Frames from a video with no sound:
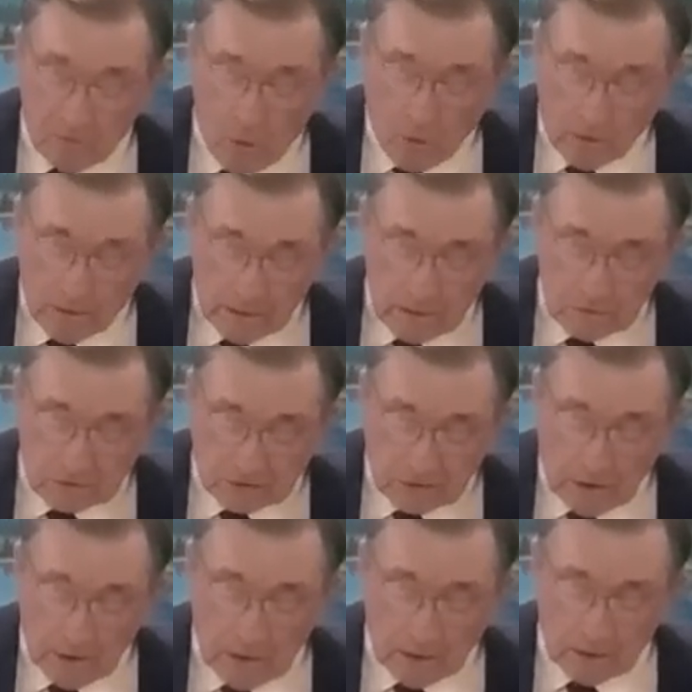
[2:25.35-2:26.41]
"For he
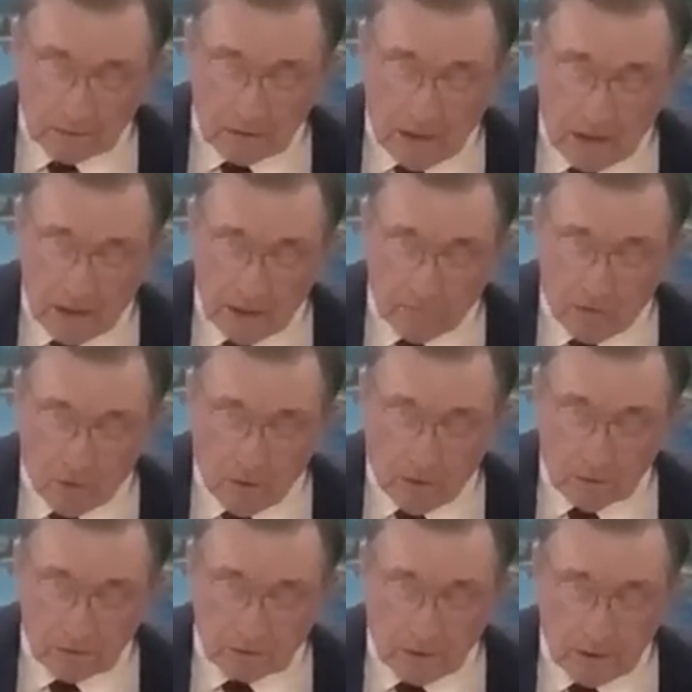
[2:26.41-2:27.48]
saith, I have
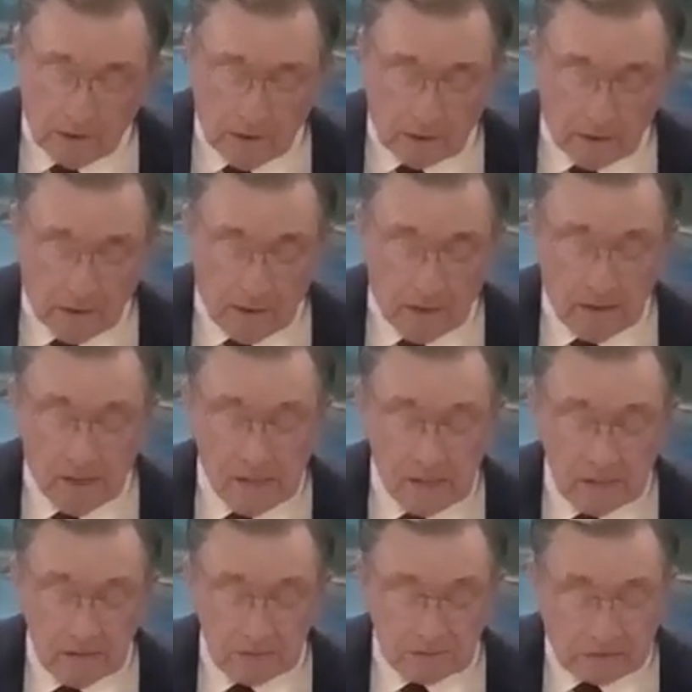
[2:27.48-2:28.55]
heard thee in a
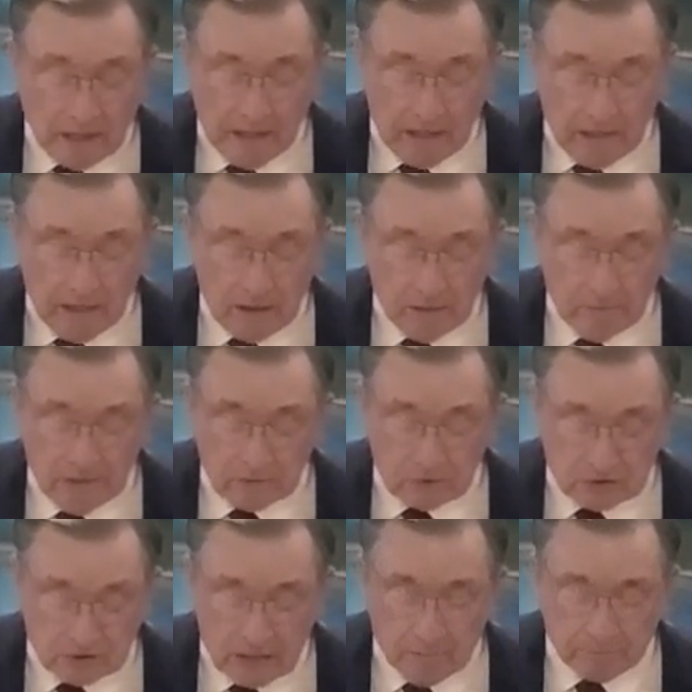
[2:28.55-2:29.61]
time
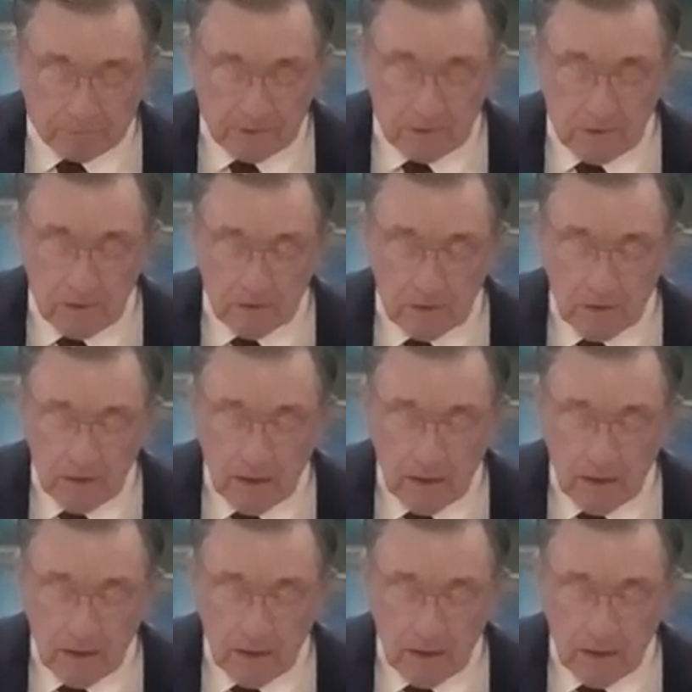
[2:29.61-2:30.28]
accepted.